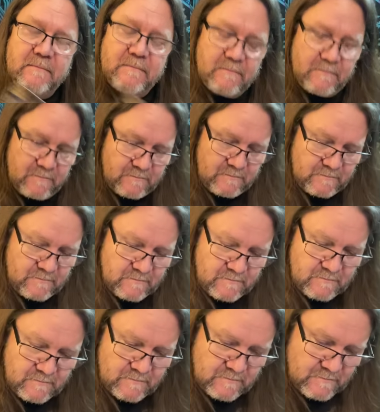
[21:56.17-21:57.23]

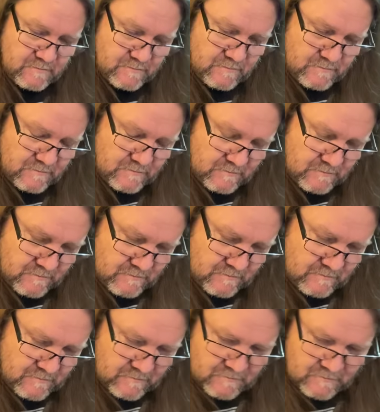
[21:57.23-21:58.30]

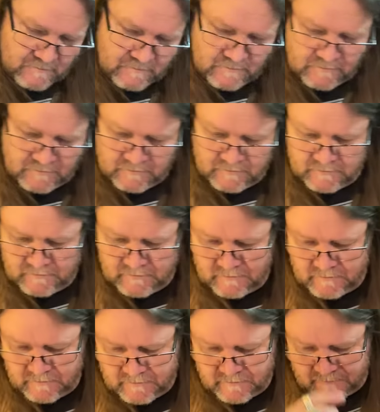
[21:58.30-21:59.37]

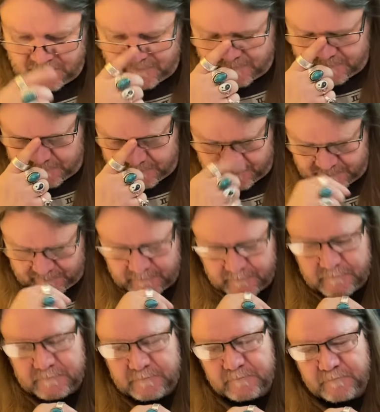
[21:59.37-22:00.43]

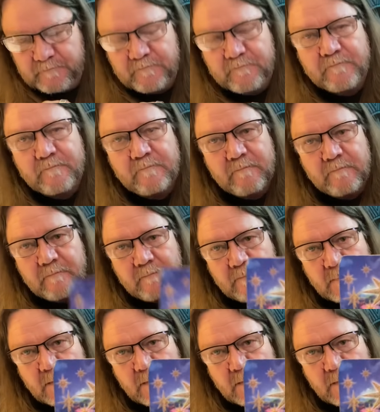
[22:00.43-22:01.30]
(silence)